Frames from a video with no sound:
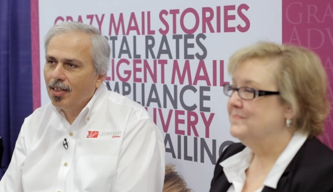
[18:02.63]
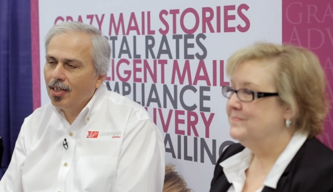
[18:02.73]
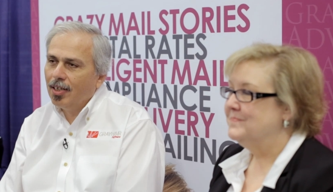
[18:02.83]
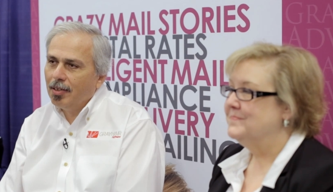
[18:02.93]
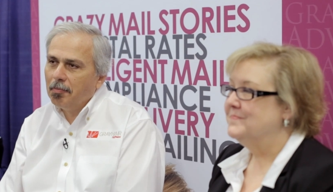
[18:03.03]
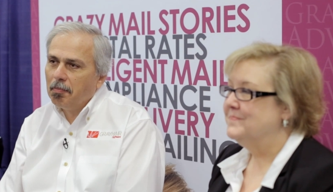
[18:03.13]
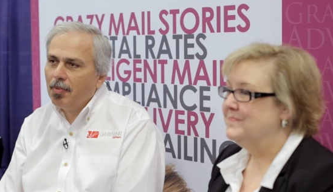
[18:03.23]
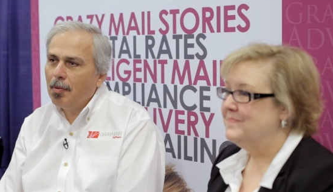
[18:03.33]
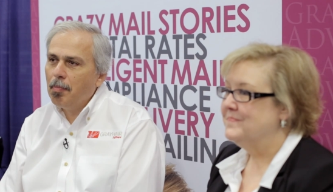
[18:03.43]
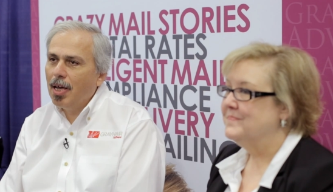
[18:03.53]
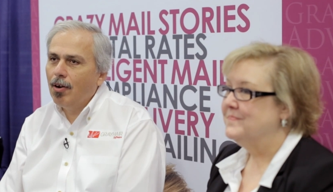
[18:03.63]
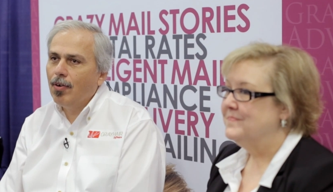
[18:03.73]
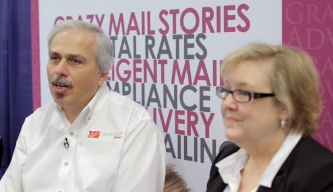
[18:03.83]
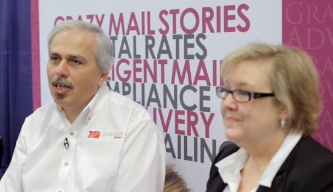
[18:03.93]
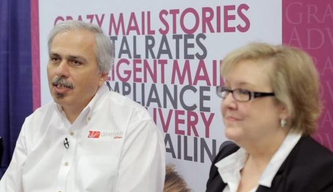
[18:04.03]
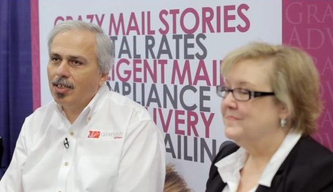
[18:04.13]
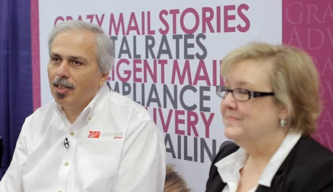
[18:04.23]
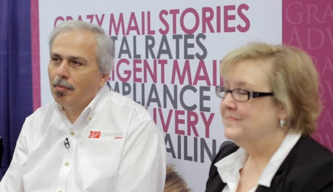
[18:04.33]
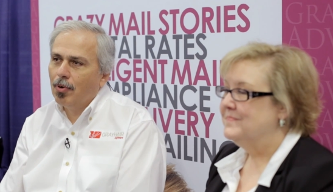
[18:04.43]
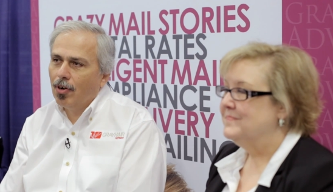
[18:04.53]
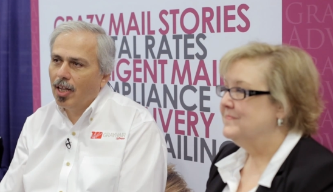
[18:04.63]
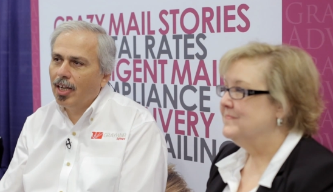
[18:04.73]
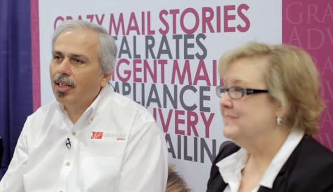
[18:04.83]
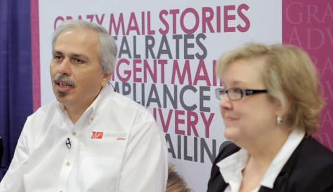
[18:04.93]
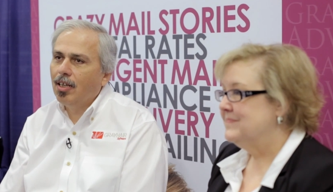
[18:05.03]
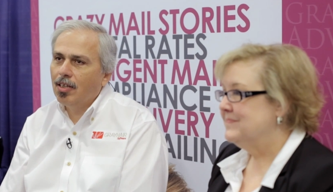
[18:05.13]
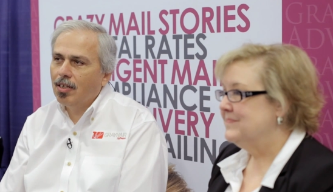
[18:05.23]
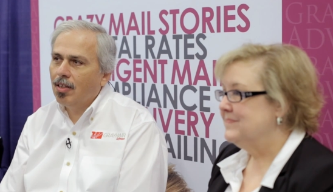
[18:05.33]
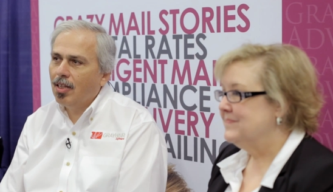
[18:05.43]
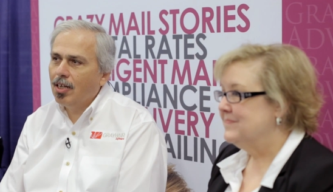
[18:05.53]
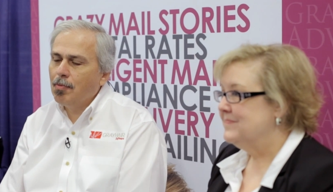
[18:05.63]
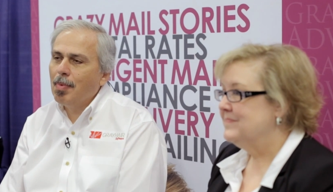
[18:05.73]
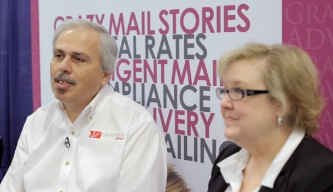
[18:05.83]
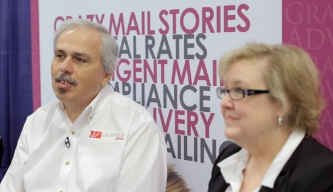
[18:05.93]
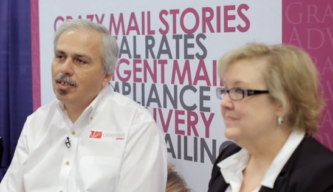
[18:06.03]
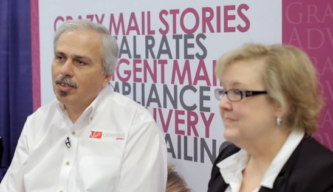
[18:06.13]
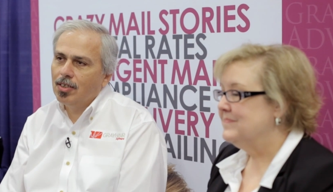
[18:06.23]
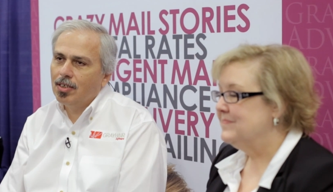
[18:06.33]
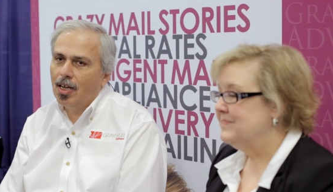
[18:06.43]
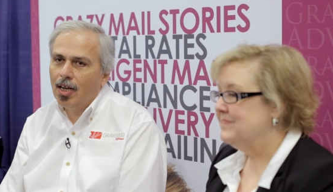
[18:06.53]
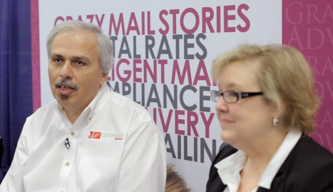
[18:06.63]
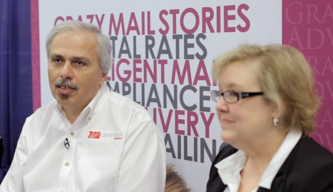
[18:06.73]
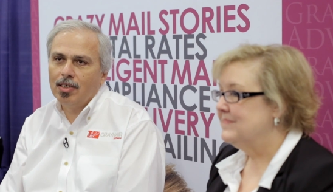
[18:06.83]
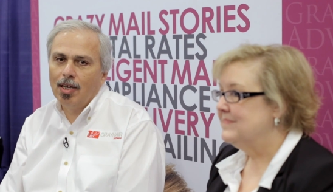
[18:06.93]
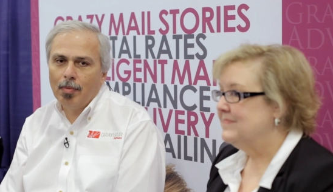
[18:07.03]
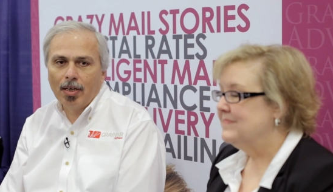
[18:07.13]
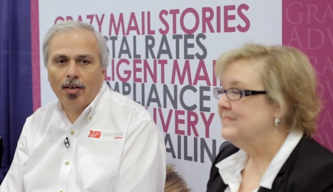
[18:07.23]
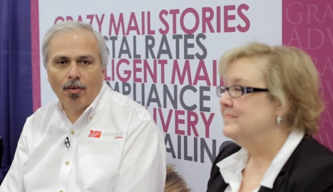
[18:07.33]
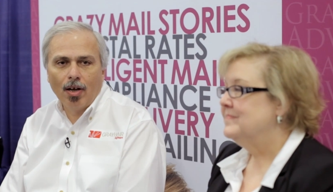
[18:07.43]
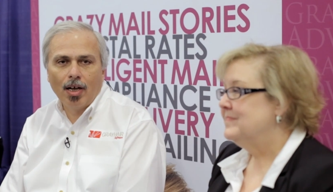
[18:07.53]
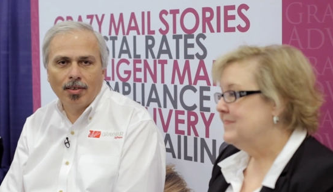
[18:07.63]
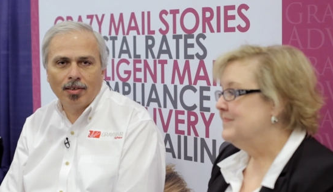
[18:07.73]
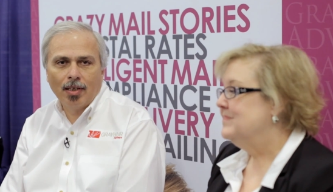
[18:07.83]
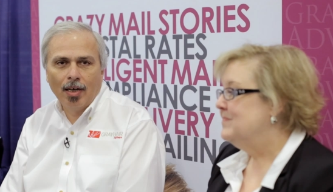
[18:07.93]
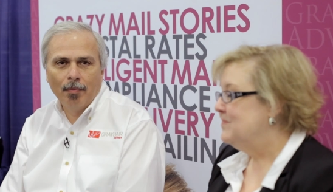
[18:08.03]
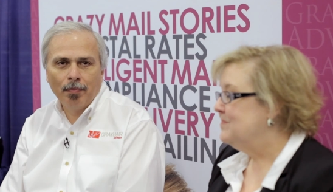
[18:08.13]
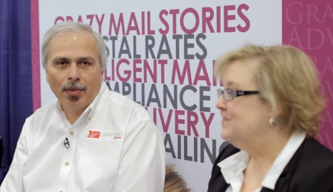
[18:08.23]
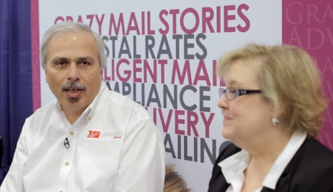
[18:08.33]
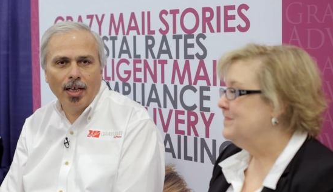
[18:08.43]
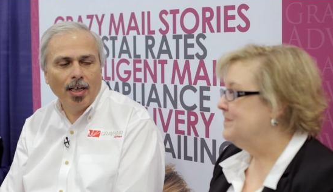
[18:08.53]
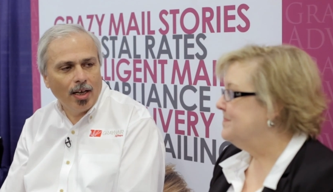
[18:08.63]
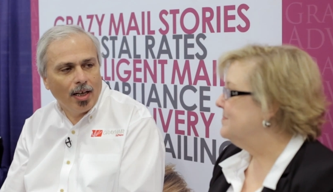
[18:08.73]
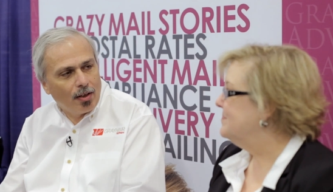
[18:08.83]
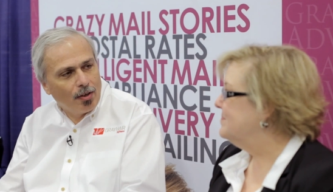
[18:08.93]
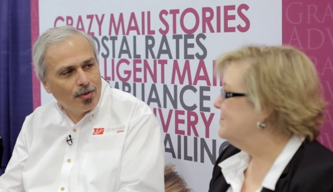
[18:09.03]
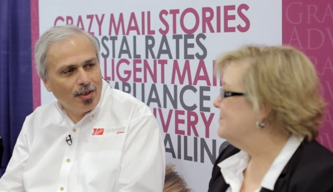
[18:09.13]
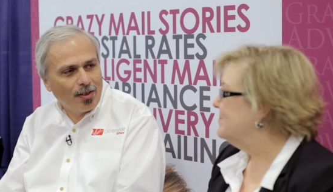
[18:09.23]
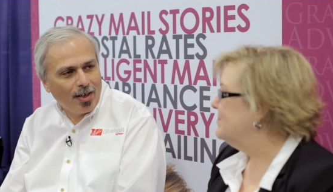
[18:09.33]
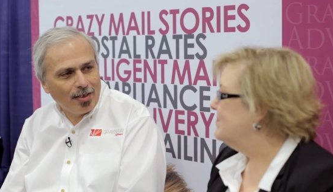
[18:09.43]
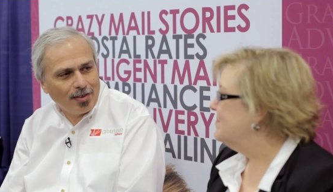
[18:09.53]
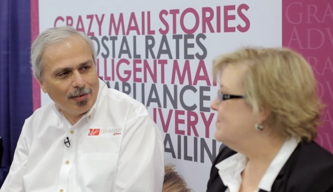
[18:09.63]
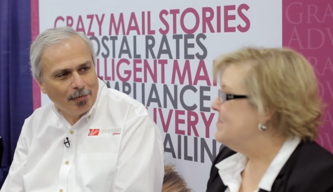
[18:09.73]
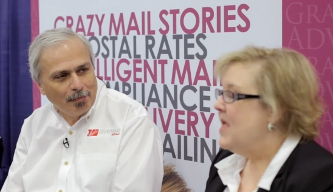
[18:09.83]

Speaker 1: the the better it is, and the more likely that your message is uh, is coming across. Um, any any closing thoughts?